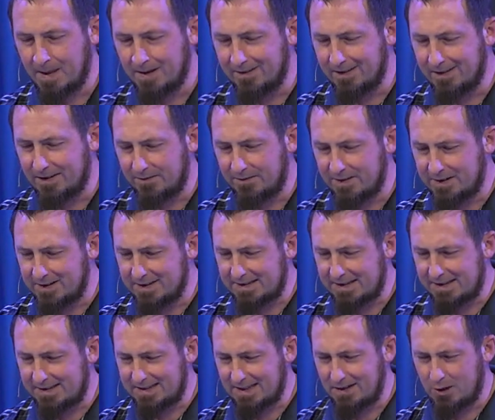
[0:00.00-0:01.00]
Then the
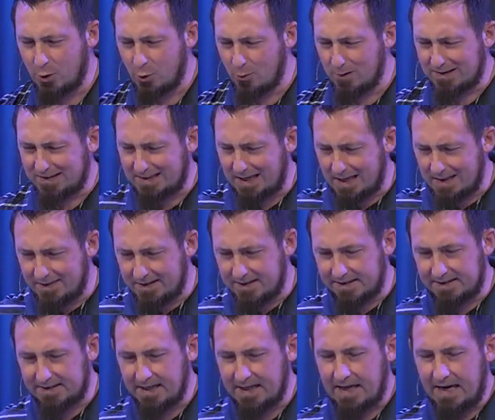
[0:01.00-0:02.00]
Philistines said, Who has done
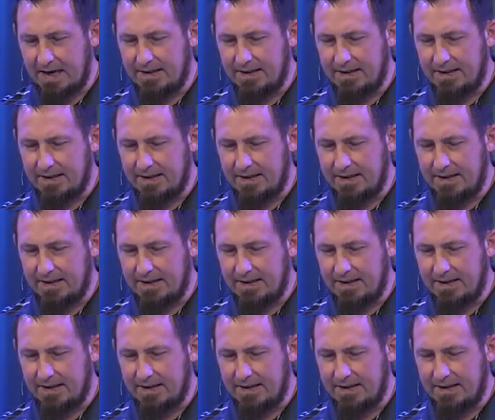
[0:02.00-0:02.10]
this?